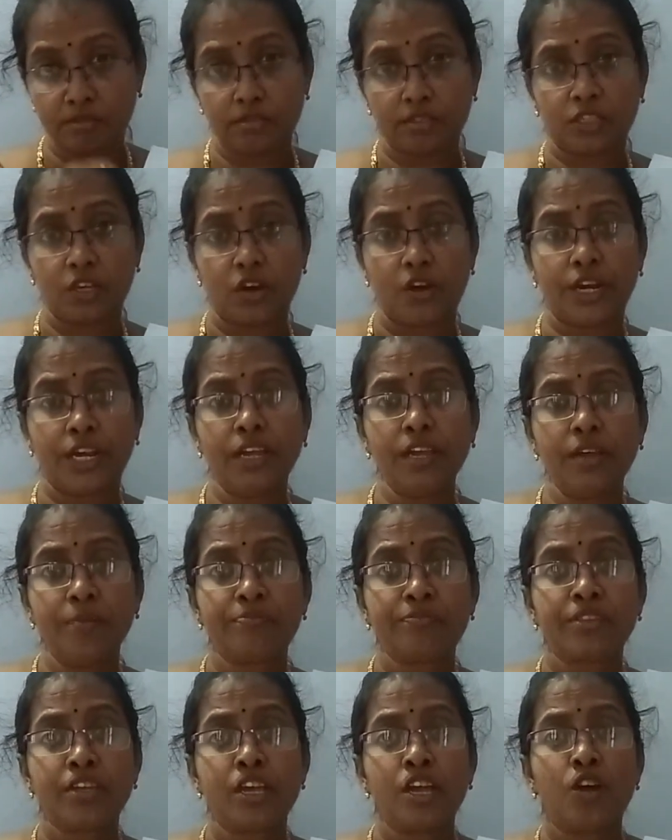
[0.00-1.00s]
sorry,
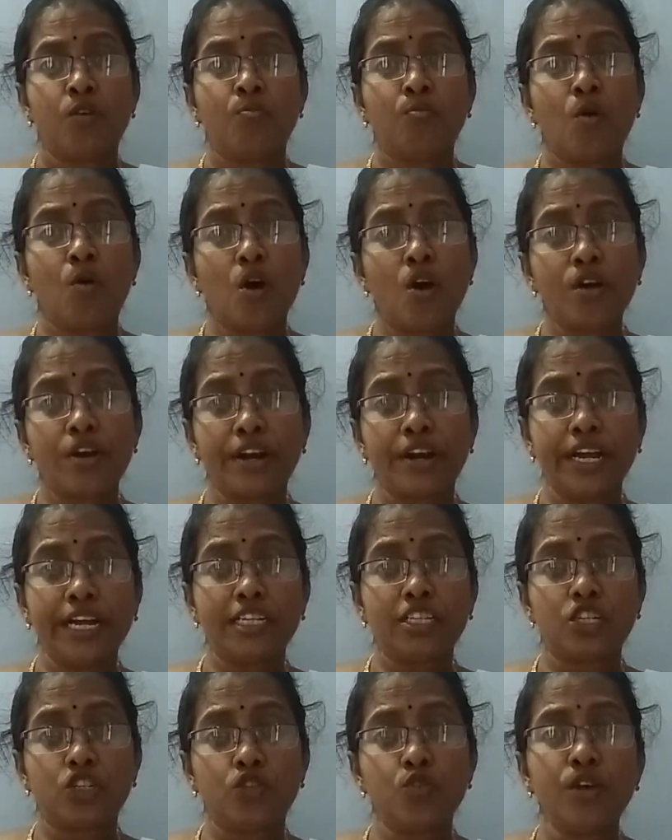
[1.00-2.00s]

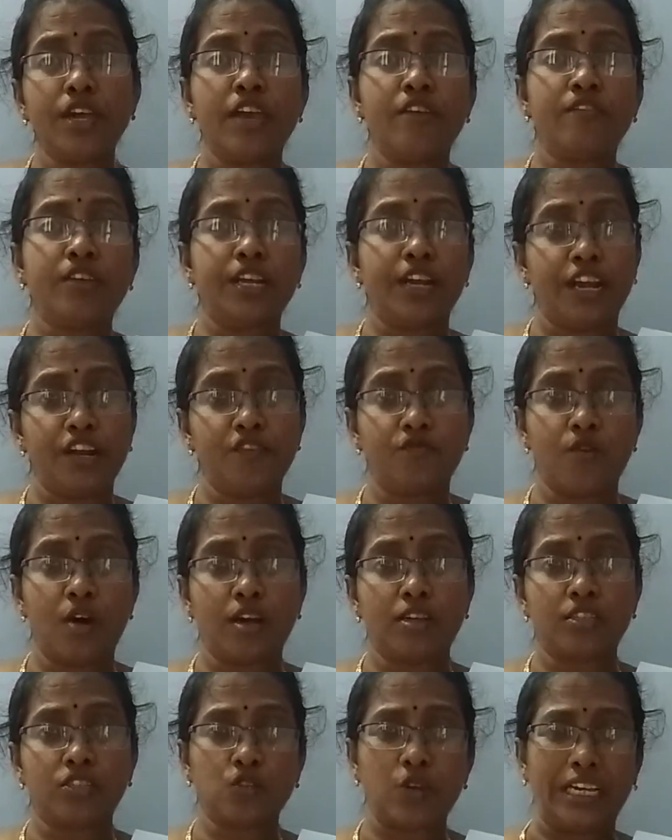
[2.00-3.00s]
moderate to heavy
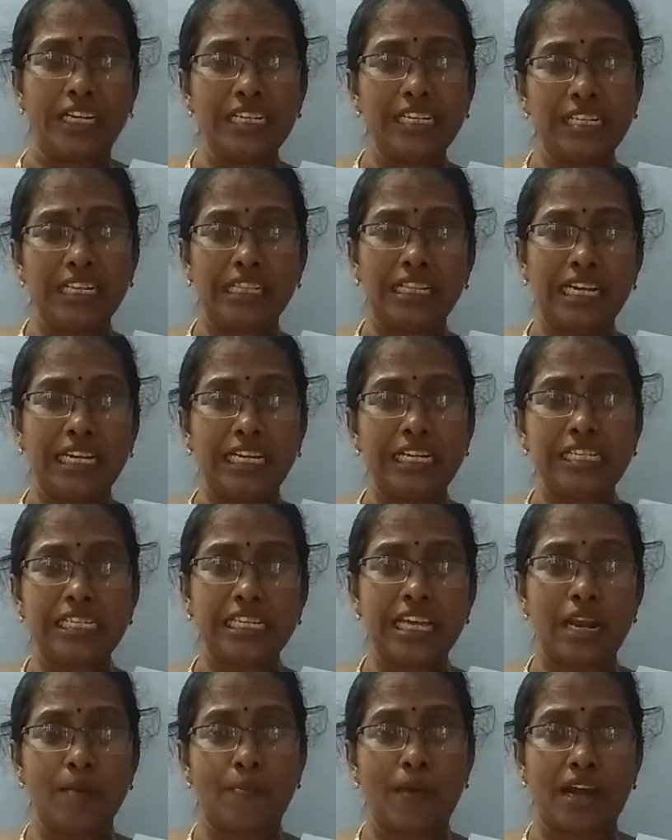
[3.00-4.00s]
rainfall. So in the
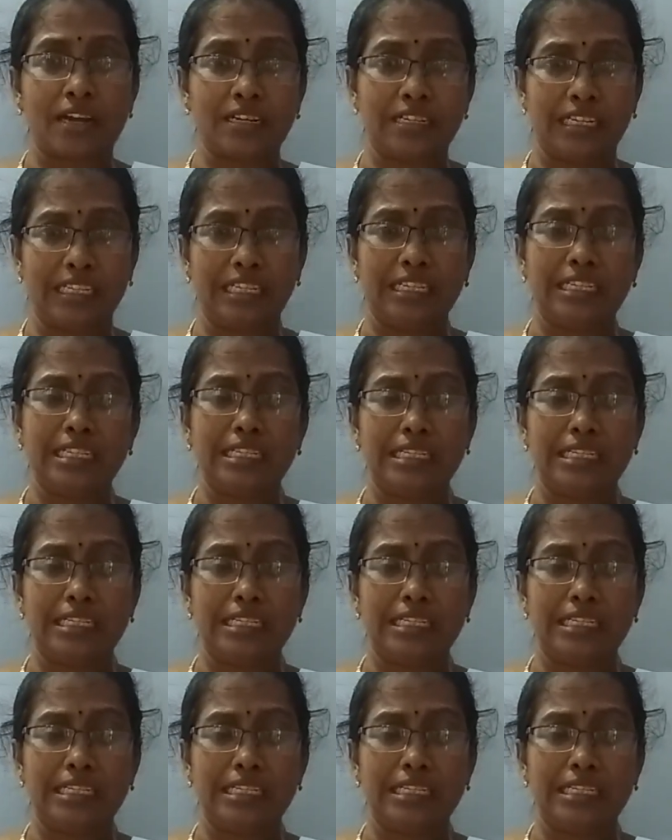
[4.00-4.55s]
initial part, it